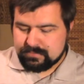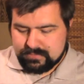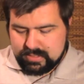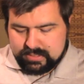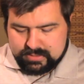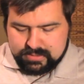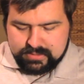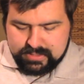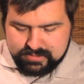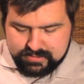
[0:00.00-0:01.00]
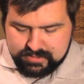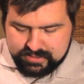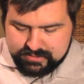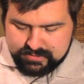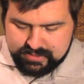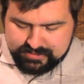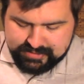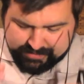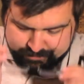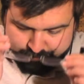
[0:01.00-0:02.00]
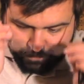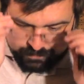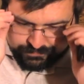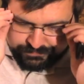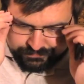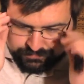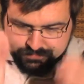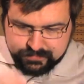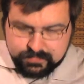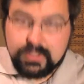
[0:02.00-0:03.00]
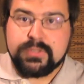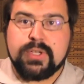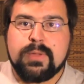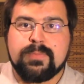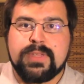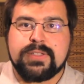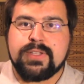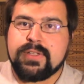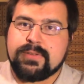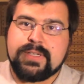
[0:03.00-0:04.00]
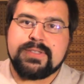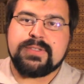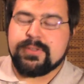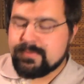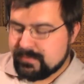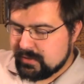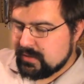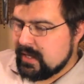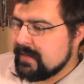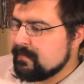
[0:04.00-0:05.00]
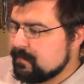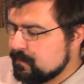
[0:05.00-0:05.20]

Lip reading: I guess that's it. That's all there is. So good night.